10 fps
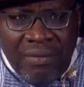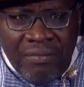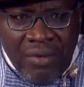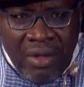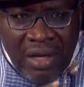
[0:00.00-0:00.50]

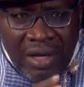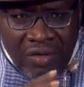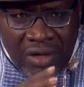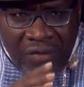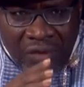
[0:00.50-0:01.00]

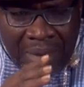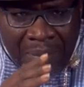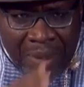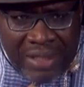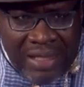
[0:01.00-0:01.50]
Even the former
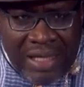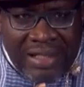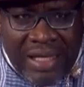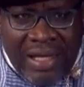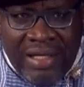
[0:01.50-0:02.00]
president
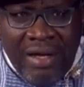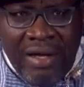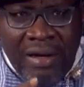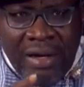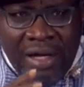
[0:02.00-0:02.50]
said
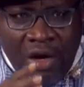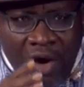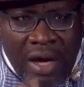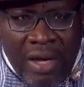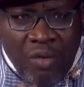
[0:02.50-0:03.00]
the
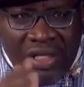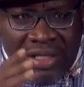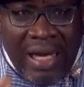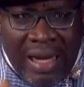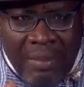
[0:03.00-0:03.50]
oil we
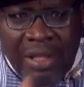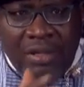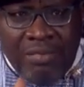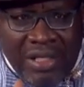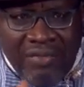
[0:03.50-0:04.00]
sell, I mean
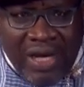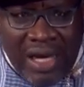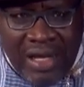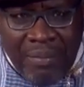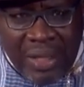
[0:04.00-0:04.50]

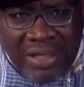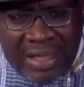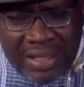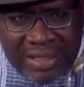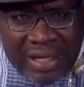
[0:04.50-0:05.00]
specifically
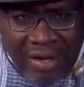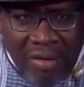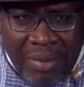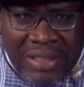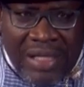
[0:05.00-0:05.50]
President
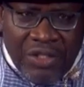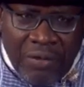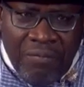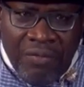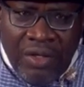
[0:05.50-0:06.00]
Obasanjo,
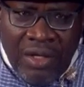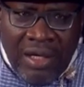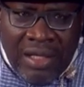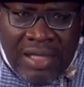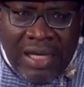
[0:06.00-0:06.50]

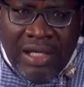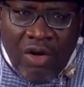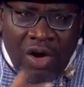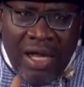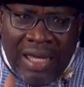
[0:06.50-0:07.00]
said the
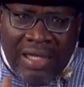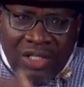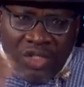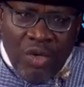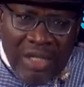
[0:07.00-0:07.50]
oil that is
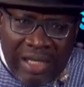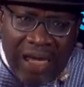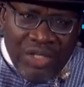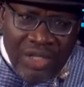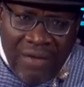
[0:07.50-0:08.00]
sold in
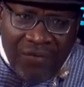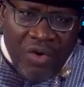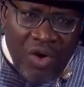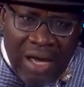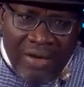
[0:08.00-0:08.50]
Nigeria, if you
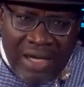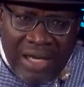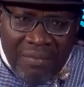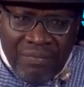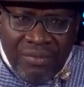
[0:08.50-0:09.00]
go out
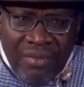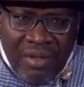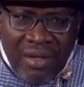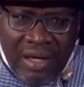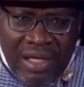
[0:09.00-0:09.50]
there,
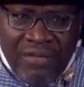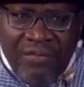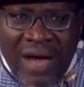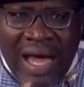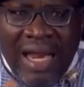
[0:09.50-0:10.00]
is
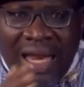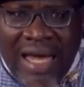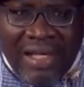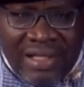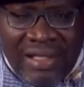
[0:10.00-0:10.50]
far
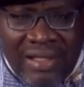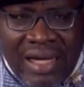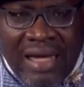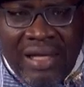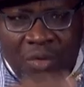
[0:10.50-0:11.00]
less
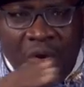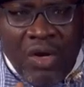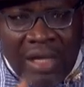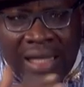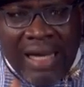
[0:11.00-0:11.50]
than the one
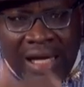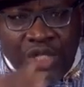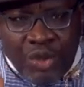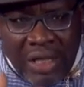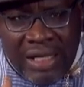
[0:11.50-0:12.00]
that
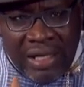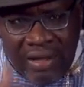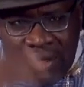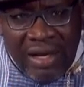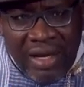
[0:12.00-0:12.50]
actually
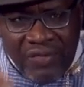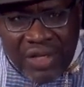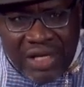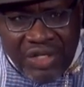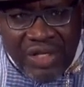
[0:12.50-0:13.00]
leaves
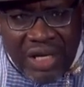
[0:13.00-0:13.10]
Nigeria.